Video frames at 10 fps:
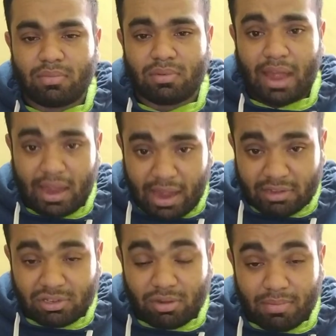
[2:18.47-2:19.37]

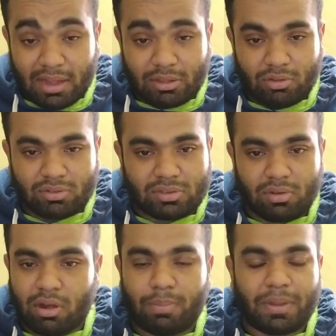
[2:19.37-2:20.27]
Angelo Matthews
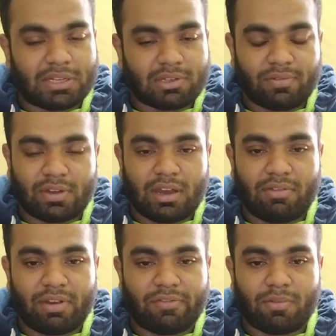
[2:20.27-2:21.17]
got a piece of a
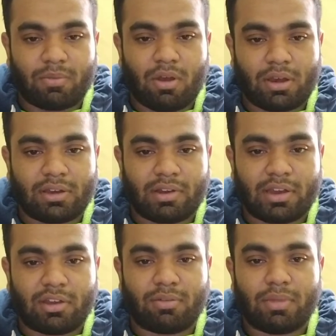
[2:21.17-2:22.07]
delivery from Colin
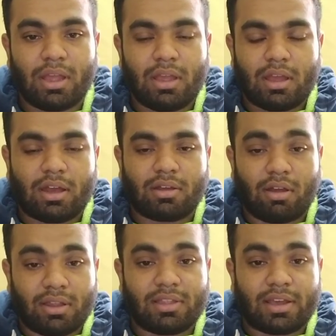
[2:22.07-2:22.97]
Grandhomme.
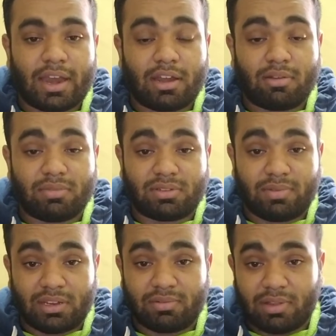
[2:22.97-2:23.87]
Colin the Grandhomme
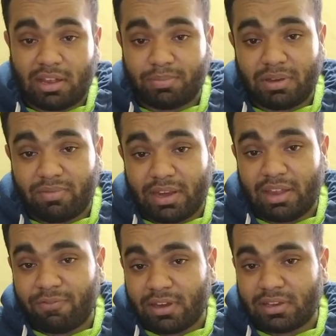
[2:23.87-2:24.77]
has been very
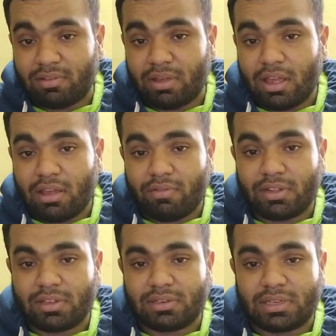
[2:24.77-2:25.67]
effective
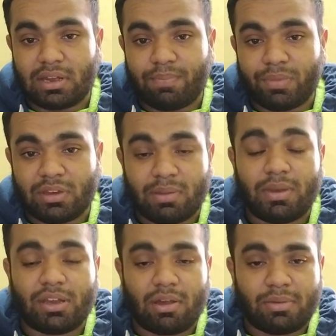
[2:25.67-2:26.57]
with his
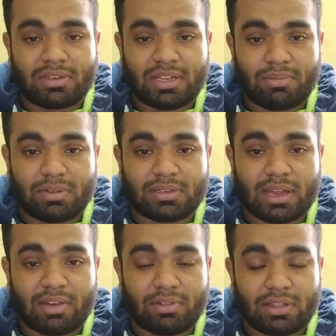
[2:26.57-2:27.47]
dibbly-dobbly seamers,
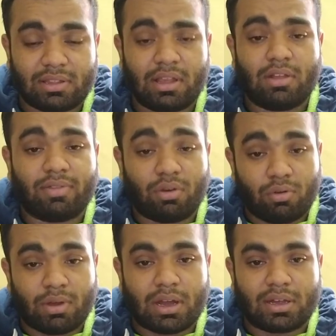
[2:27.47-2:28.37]
and with the
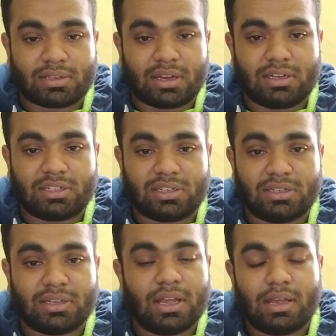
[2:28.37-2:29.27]
overcast
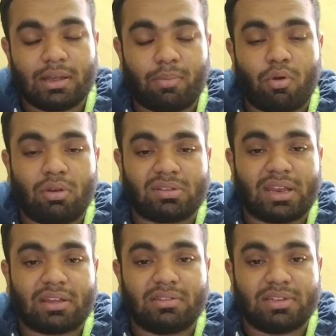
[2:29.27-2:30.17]
conditions, bowlers
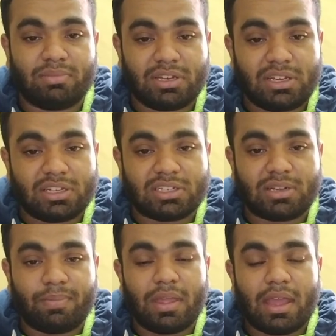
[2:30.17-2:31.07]
like Jimmy
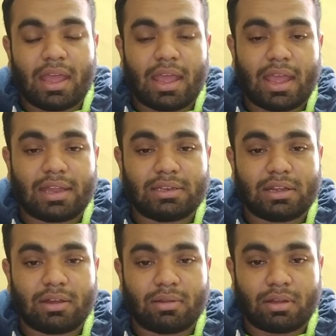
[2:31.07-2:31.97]
Neesham and
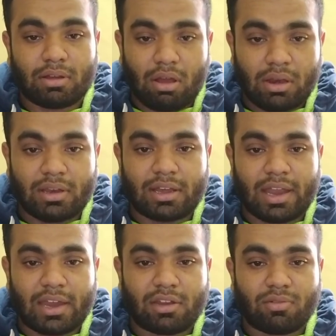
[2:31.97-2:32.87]
Colin the
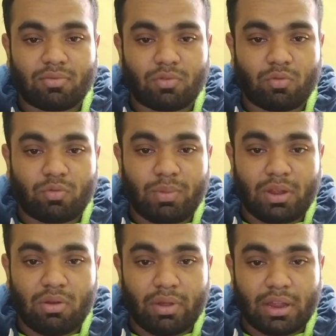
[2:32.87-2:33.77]
Grandhomme would be
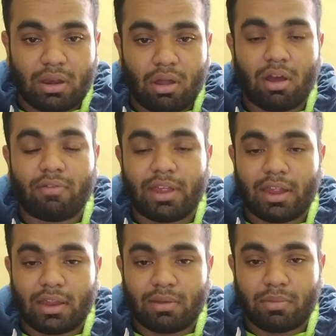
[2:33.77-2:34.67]
going a long way
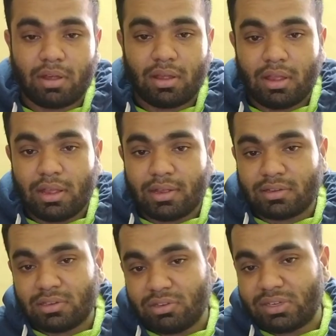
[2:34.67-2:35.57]
in
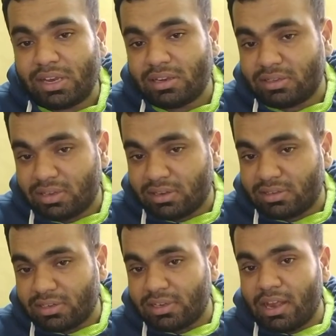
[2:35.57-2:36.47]
New Zealand's
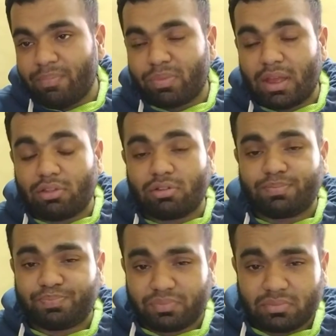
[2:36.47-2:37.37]
success. I
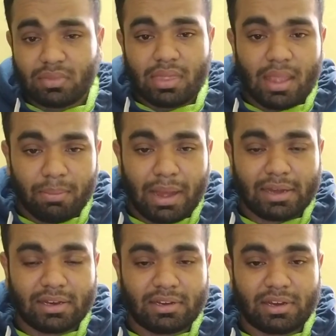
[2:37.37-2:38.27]
thought
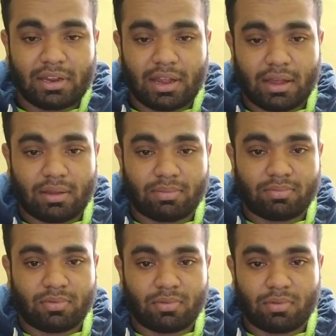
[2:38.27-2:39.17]
Matt Henry
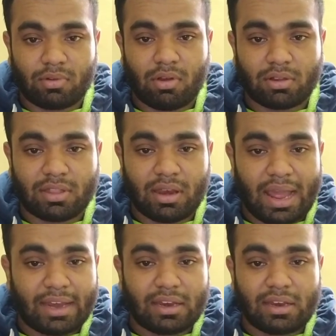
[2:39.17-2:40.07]
got the
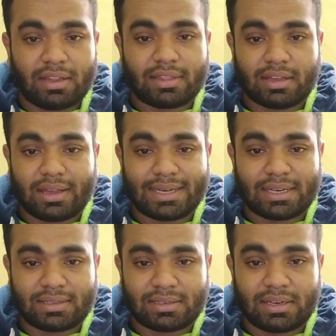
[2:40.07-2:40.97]
line and length correct
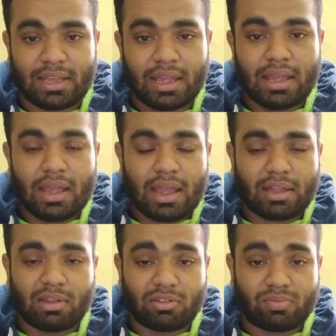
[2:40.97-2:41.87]
yesterday,
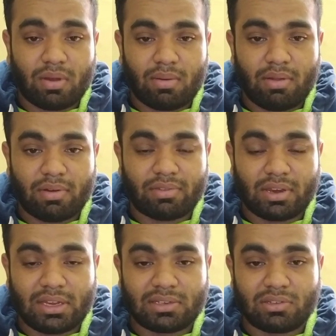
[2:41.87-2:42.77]
and that is probably one of the
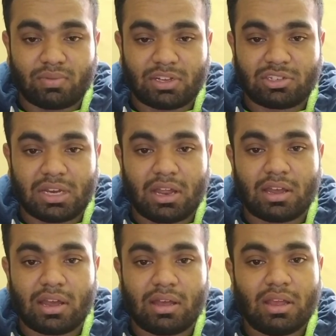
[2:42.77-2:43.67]
reasons why Sri
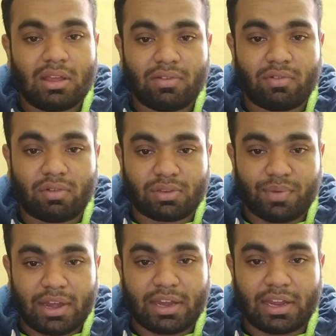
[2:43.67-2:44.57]
Lanka was
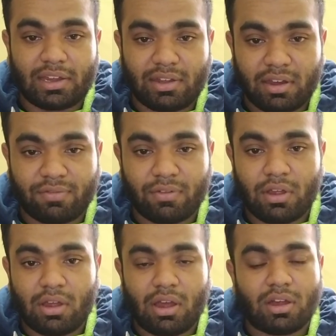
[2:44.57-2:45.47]
finding it tough
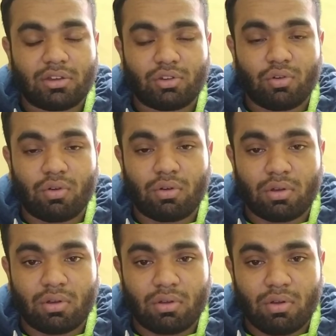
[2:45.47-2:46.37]
to
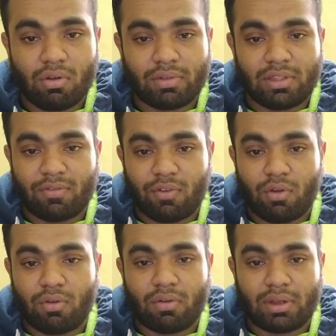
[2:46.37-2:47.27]
go with the
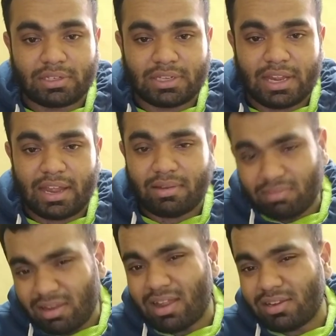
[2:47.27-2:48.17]
flow yesterday,
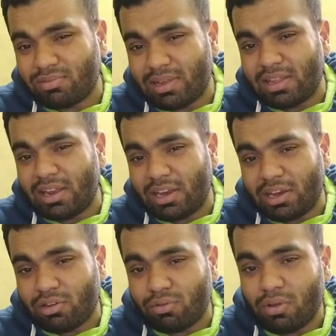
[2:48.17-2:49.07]
and that is why they
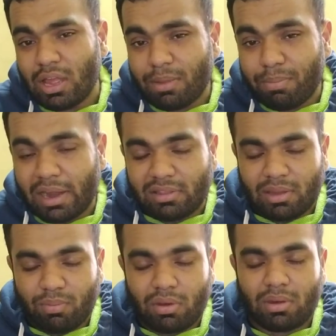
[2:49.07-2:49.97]
needed to bite the
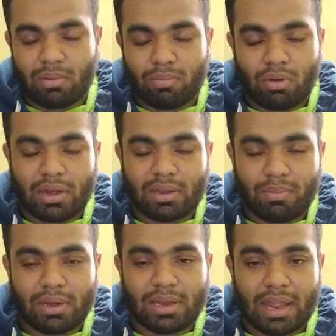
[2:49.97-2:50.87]
bullet a
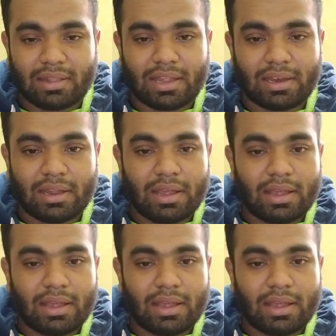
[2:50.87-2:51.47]
bit, and then